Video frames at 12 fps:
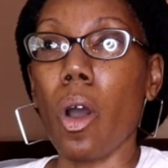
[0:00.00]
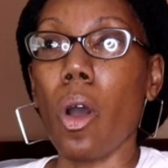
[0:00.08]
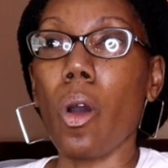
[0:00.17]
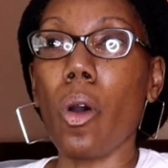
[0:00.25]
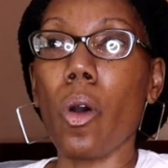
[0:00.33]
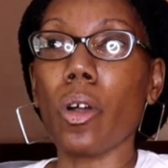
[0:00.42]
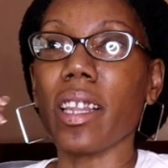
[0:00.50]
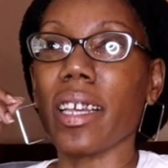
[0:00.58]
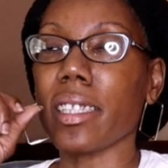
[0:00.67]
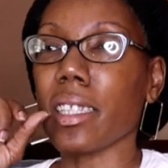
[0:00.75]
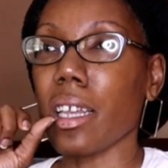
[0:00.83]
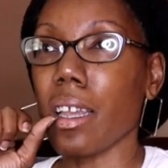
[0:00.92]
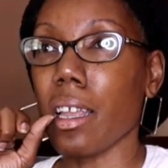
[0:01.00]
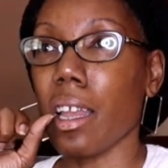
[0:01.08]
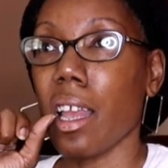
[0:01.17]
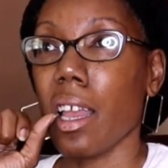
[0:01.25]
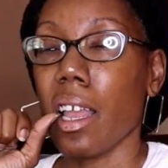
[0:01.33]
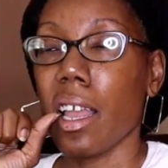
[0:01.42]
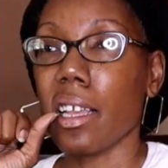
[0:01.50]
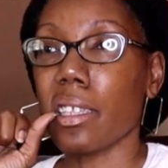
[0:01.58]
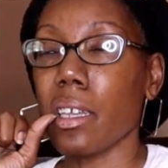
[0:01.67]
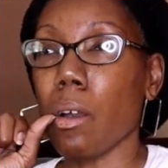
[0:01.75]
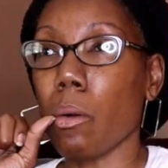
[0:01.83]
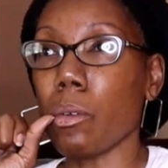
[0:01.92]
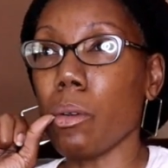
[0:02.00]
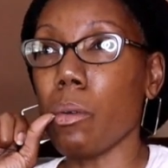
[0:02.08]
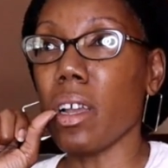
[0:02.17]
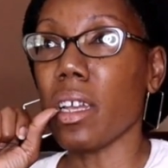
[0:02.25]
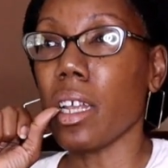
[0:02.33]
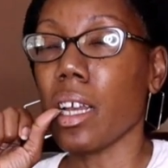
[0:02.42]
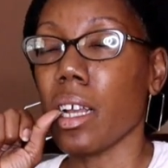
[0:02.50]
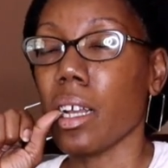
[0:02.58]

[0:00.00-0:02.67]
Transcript: Oh, let's see. Is he gonna do it?